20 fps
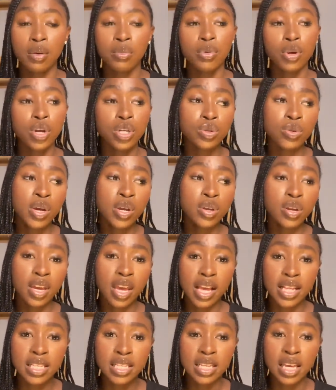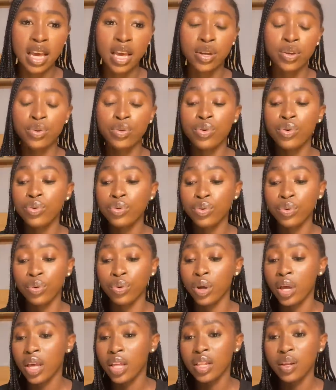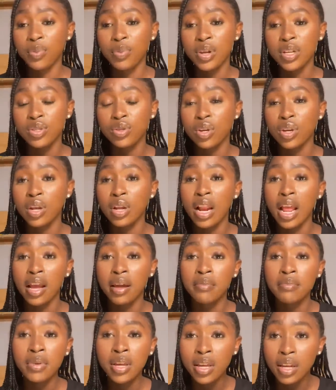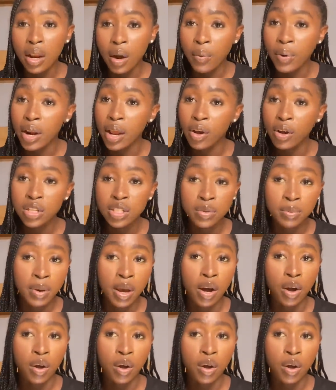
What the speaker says: Because when you get here, you don't know the place where, like me now, when I got to my